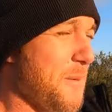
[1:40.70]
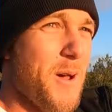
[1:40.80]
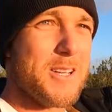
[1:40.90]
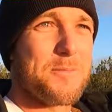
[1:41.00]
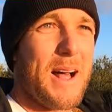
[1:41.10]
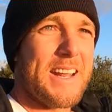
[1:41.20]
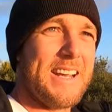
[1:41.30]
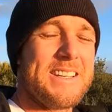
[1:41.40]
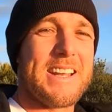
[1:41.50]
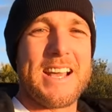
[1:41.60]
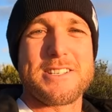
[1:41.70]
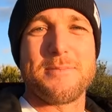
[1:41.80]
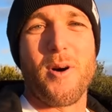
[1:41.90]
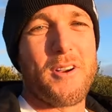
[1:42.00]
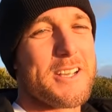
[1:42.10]
from those bloody
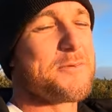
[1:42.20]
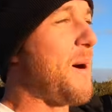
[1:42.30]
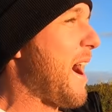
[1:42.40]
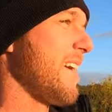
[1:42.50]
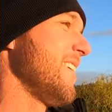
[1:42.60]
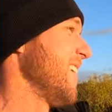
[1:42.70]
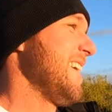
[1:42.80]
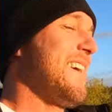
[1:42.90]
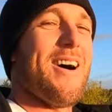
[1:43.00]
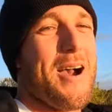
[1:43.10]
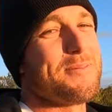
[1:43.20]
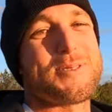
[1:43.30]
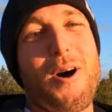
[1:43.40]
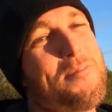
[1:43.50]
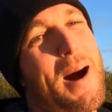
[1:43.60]
Indonesian mornings, but I am
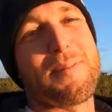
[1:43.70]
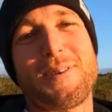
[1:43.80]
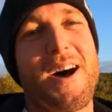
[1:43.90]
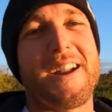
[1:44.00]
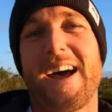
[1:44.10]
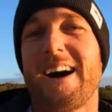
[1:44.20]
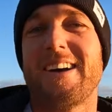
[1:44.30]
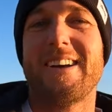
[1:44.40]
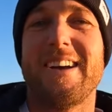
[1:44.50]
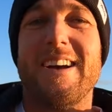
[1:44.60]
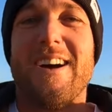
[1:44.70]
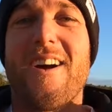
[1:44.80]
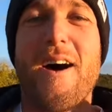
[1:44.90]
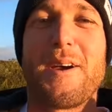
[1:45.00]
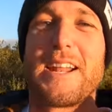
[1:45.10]
so pumped right now.
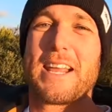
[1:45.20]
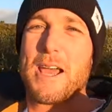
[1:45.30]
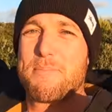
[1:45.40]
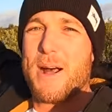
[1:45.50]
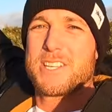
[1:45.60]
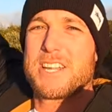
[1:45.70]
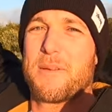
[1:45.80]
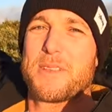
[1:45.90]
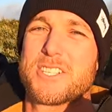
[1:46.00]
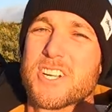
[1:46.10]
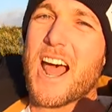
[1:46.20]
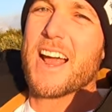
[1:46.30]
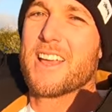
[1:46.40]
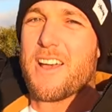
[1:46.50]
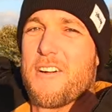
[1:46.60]
All right, we're gonna keep punching up this
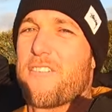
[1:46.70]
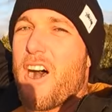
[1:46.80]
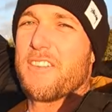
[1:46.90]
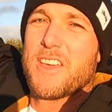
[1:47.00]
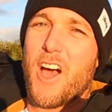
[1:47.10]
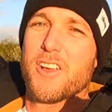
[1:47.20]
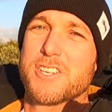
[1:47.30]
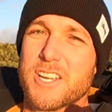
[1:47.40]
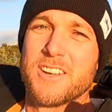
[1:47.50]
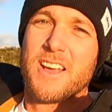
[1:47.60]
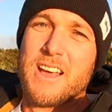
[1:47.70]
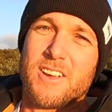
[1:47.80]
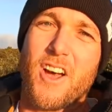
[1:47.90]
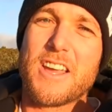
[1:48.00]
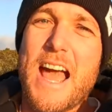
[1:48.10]
track, find the ocean,
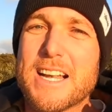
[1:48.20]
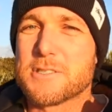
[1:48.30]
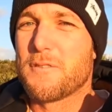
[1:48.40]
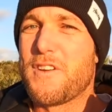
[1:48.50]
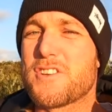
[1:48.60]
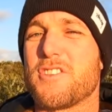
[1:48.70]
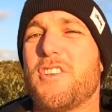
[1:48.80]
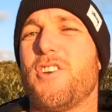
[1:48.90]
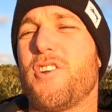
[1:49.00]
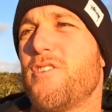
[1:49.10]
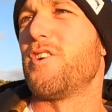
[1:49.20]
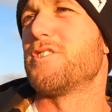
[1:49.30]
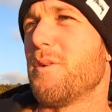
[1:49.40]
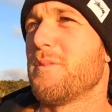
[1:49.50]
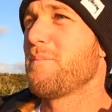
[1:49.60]
go catch some fish on the
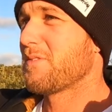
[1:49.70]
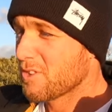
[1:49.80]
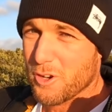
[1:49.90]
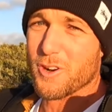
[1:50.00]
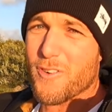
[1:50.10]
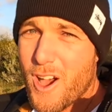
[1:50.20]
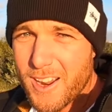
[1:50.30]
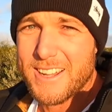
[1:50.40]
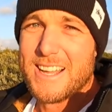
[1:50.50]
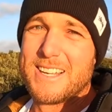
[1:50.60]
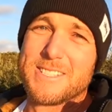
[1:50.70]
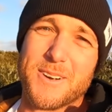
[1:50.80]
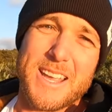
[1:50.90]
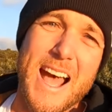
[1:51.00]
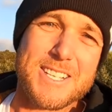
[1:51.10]
noodle rod,
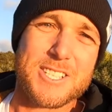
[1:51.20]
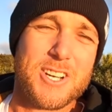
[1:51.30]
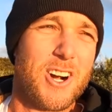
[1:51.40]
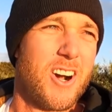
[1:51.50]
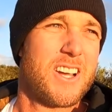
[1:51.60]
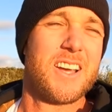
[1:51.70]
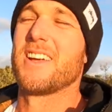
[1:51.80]
do a catch and cook.